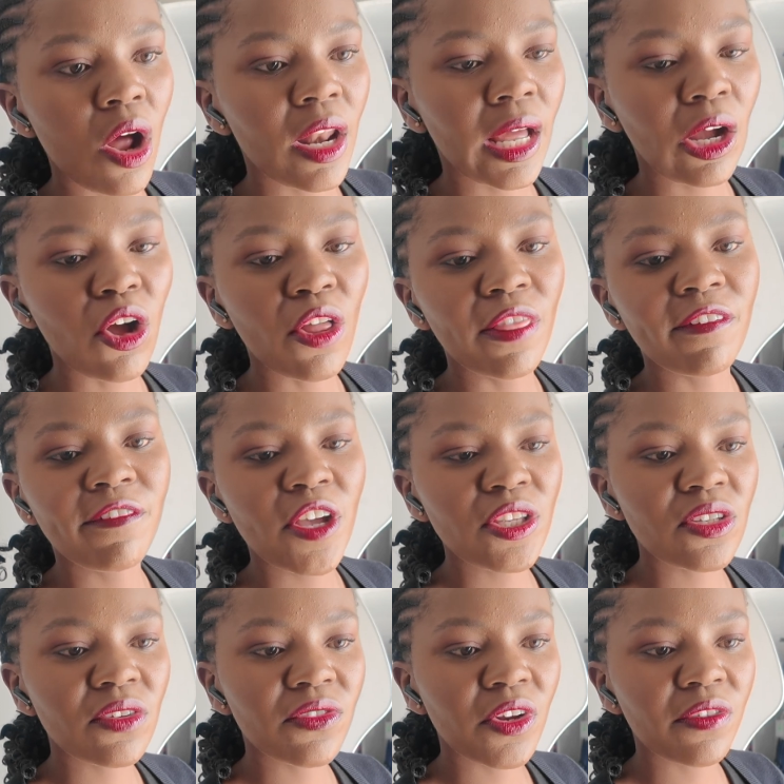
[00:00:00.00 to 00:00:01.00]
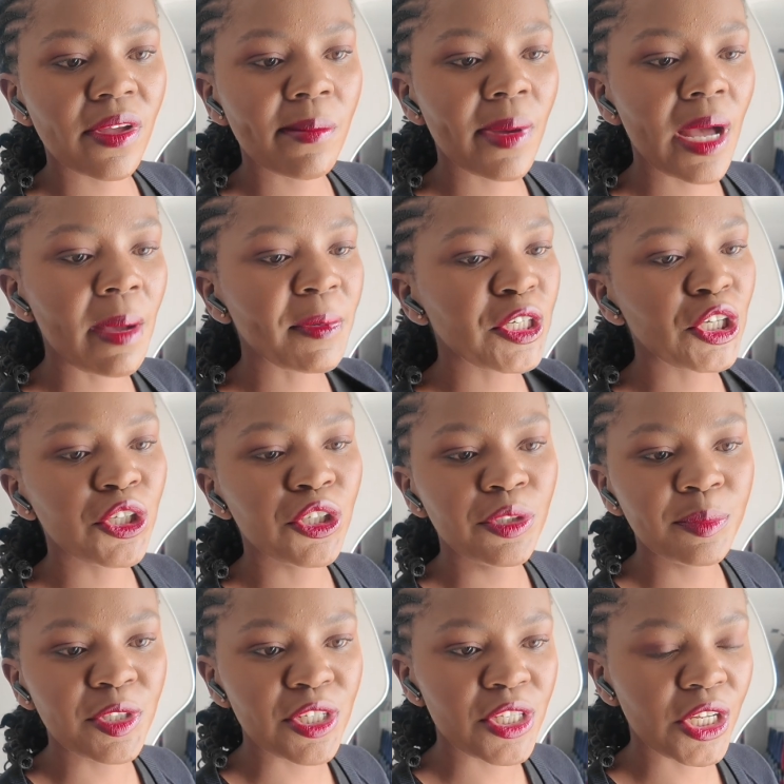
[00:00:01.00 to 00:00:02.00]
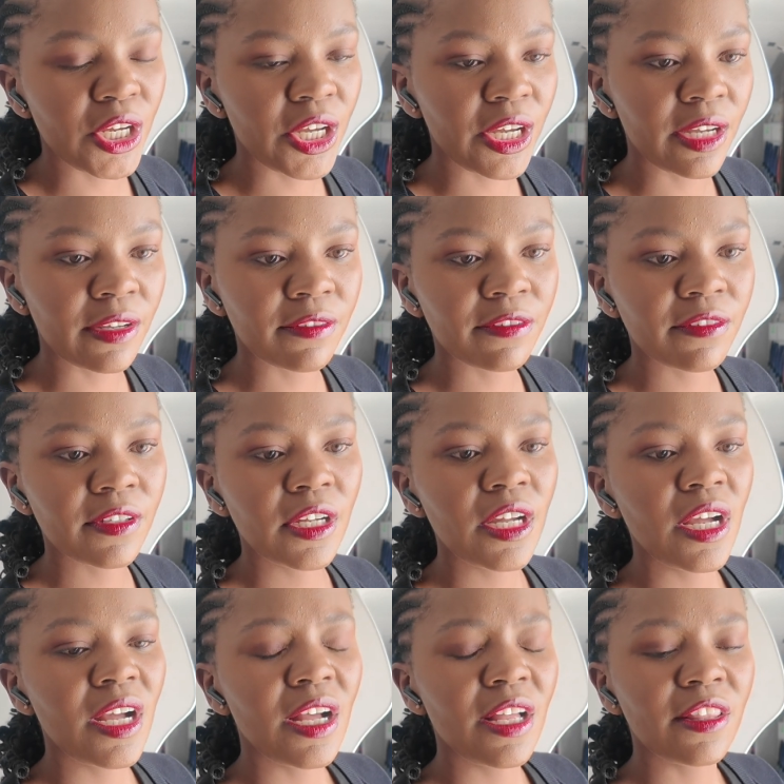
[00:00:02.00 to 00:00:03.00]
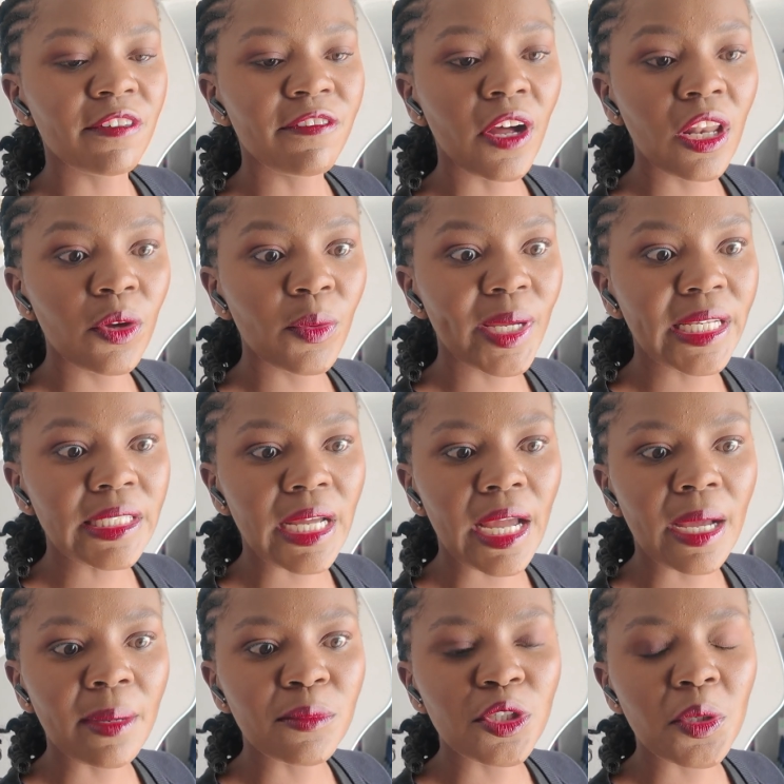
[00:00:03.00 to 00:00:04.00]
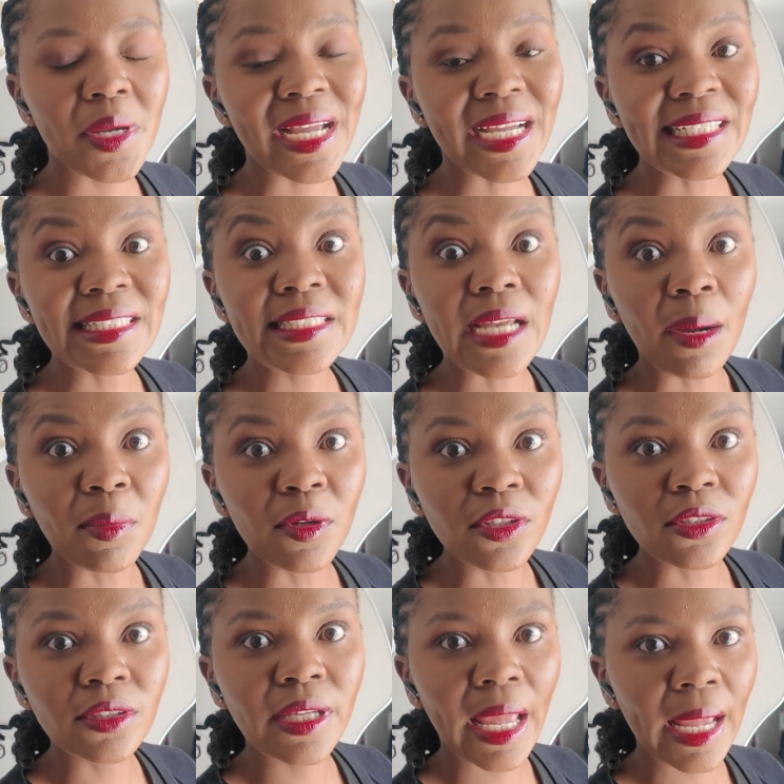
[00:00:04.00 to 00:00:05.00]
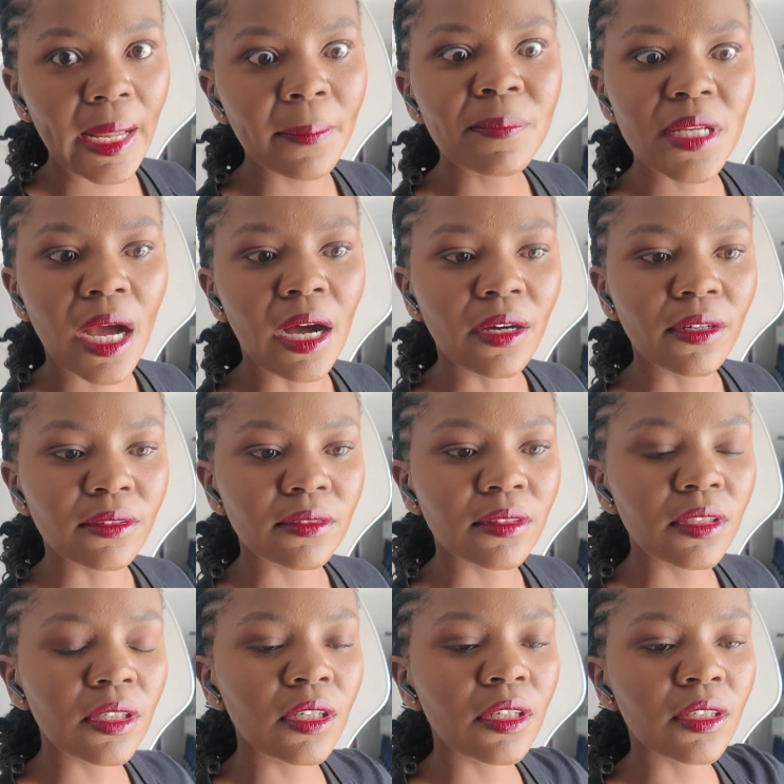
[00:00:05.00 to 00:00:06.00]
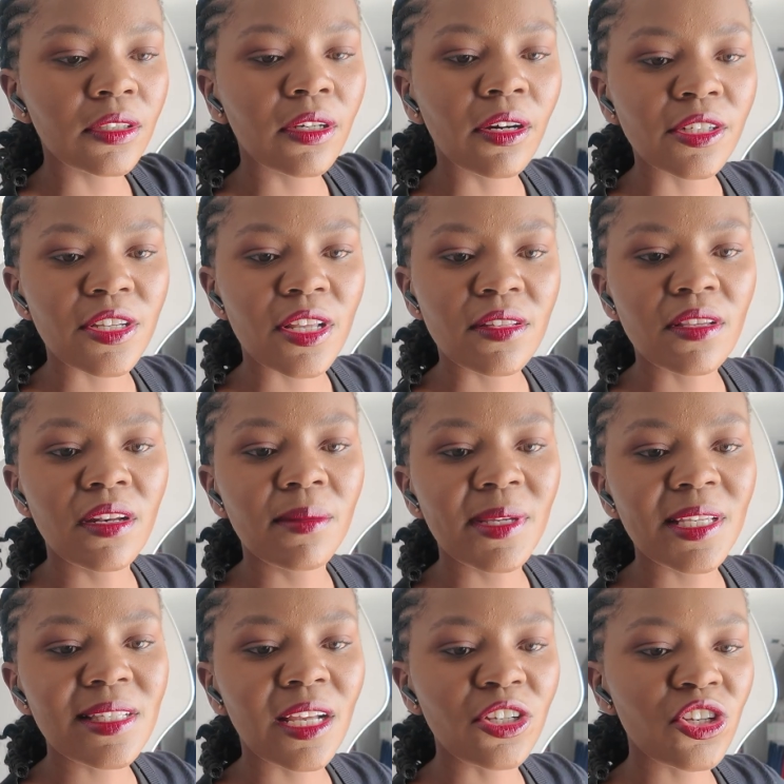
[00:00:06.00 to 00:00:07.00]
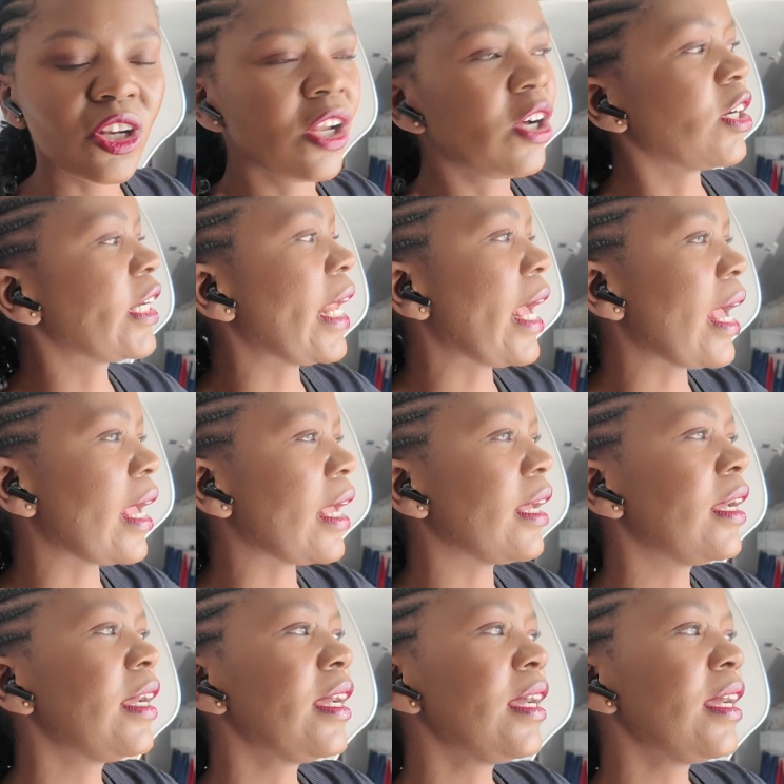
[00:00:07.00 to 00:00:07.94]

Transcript: Like on the 1st of November I'm on home reserve. The following day I'm doing a double Cape Town. Oh gosh, it's gonna be such a long day.